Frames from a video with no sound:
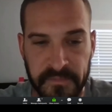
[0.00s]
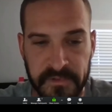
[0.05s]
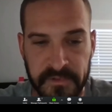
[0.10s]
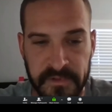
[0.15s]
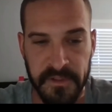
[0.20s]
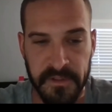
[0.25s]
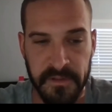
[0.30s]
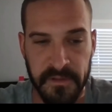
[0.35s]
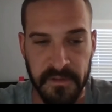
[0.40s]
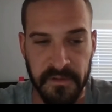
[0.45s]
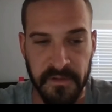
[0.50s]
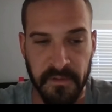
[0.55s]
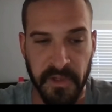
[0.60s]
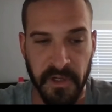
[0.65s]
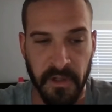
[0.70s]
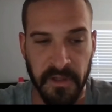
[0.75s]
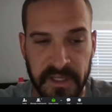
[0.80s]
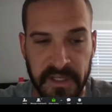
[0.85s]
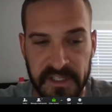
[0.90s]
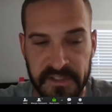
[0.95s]
the
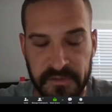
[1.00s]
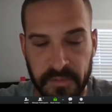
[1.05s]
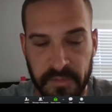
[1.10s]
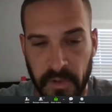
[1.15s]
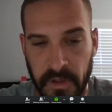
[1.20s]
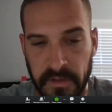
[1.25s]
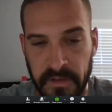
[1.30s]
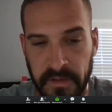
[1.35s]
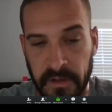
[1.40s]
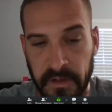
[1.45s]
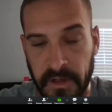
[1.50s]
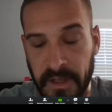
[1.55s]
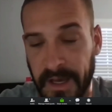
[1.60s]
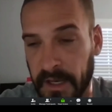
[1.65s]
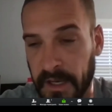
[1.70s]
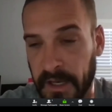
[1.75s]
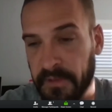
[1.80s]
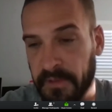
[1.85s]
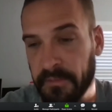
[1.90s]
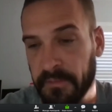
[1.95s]
Middle East, where their
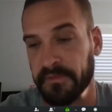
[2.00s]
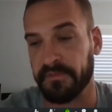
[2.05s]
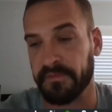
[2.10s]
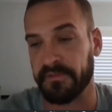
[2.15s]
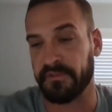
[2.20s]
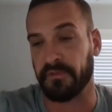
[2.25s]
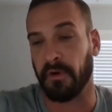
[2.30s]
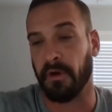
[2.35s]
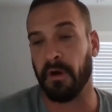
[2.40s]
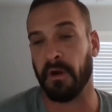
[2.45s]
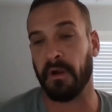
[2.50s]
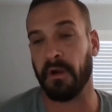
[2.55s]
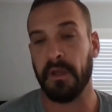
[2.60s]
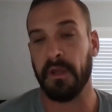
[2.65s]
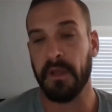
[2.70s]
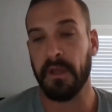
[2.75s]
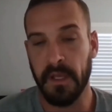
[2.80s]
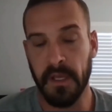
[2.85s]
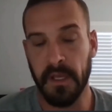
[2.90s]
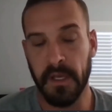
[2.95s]
economy was strong.
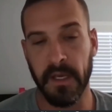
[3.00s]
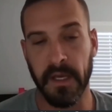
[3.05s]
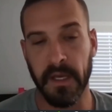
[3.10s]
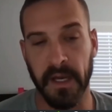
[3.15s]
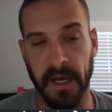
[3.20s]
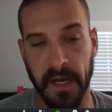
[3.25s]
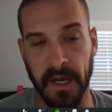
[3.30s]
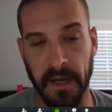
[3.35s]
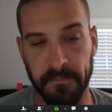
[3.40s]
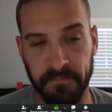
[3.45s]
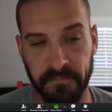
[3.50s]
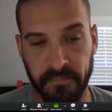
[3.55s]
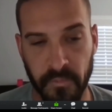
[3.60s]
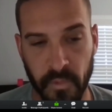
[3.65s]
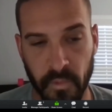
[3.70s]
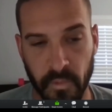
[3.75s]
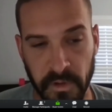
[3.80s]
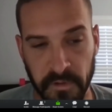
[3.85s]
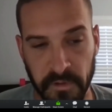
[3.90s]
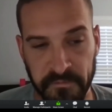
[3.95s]

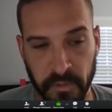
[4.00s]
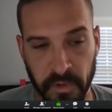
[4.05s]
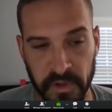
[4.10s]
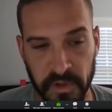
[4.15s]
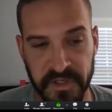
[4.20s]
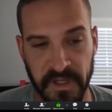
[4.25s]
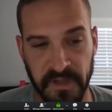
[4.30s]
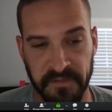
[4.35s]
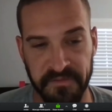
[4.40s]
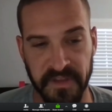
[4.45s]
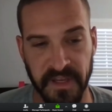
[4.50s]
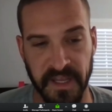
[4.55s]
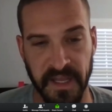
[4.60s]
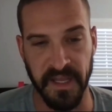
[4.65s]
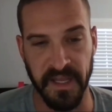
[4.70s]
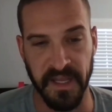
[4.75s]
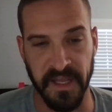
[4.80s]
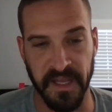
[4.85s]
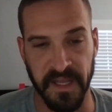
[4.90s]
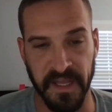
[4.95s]
We were fortunate enough to get a
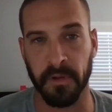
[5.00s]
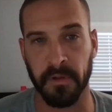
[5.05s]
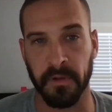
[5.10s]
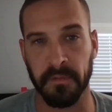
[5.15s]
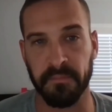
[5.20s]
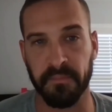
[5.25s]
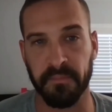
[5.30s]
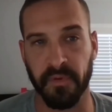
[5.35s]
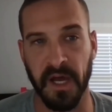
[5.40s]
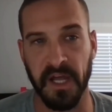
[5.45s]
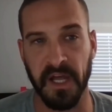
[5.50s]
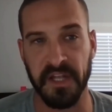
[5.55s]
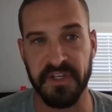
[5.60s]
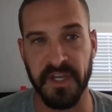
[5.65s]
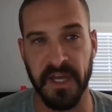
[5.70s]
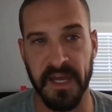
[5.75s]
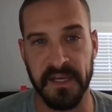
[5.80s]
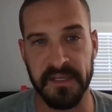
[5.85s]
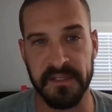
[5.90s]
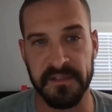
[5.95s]
couple
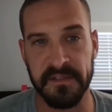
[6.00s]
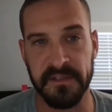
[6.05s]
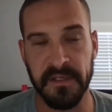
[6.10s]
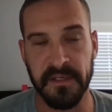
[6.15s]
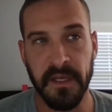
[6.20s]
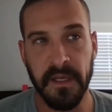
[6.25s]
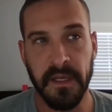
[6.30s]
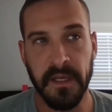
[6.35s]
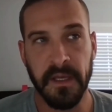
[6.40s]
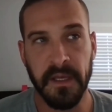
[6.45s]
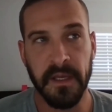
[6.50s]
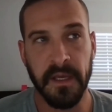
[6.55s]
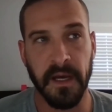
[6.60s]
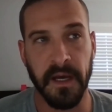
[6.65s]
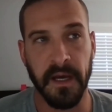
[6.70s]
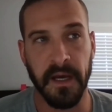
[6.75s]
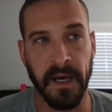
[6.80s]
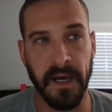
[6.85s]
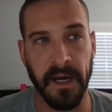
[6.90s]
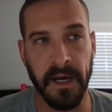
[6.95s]
projects,
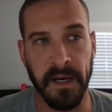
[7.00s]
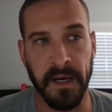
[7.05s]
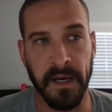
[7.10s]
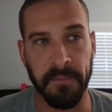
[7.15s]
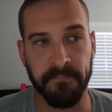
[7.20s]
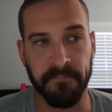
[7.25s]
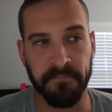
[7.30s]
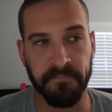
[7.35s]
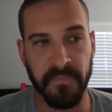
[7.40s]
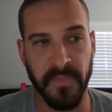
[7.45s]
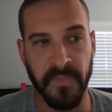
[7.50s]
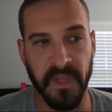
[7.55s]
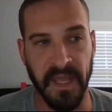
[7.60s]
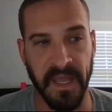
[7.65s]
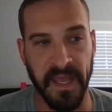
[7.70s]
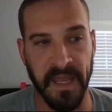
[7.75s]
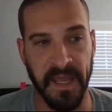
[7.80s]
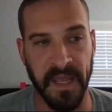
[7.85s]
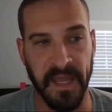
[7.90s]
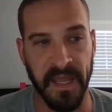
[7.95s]

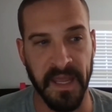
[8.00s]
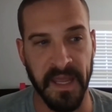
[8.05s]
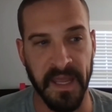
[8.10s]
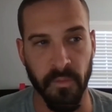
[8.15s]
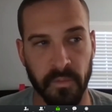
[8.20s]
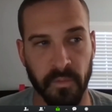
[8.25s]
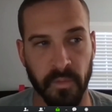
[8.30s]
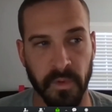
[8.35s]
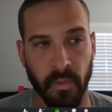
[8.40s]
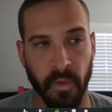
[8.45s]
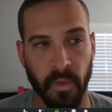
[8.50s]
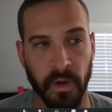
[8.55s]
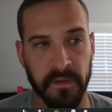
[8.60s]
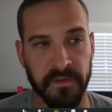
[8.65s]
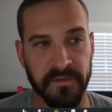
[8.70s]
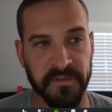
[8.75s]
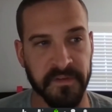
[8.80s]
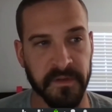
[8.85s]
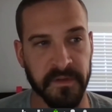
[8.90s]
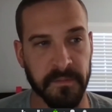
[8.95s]
and we won
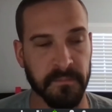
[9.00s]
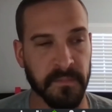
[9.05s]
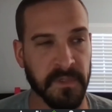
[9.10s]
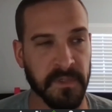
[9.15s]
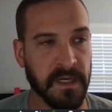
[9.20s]
some